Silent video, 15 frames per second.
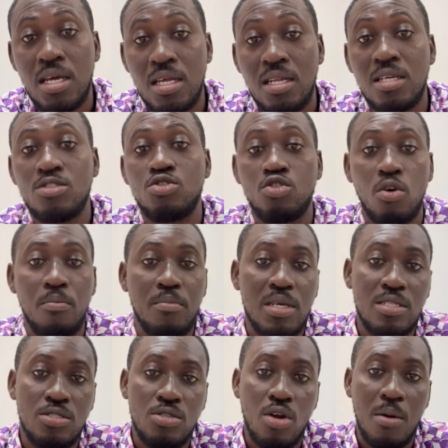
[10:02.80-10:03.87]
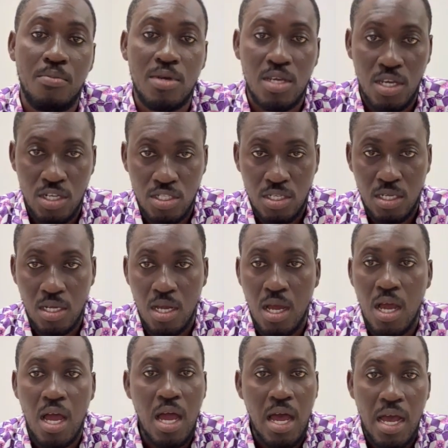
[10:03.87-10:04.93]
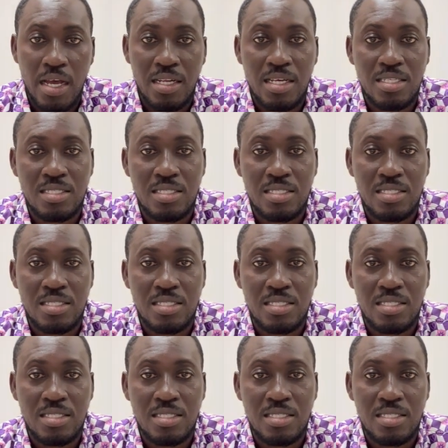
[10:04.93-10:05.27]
and then submit your application and then